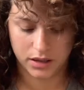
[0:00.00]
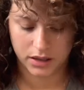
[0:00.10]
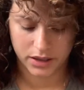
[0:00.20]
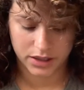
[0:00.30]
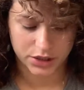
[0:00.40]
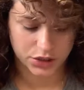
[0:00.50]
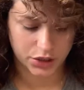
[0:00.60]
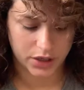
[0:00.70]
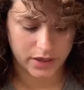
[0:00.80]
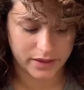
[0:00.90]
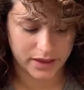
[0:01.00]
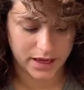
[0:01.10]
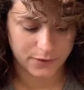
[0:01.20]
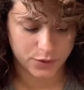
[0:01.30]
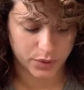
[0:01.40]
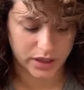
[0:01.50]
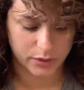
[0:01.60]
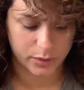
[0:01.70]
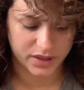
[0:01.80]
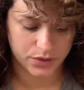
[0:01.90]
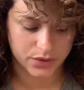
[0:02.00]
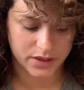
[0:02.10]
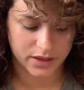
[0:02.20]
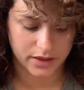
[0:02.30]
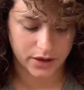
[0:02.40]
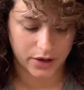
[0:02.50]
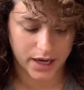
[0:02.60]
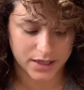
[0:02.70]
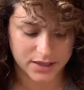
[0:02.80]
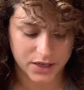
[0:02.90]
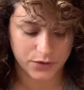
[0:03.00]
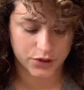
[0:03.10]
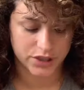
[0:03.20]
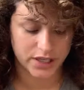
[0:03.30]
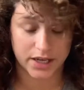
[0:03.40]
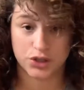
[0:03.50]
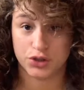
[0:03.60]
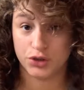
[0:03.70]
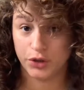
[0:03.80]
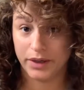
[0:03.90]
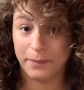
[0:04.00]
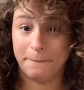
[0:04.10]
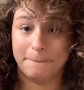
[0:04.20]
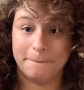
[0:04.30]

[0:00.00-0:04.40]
conditioner, and then afterward I will be using their anti-frizz texture cream,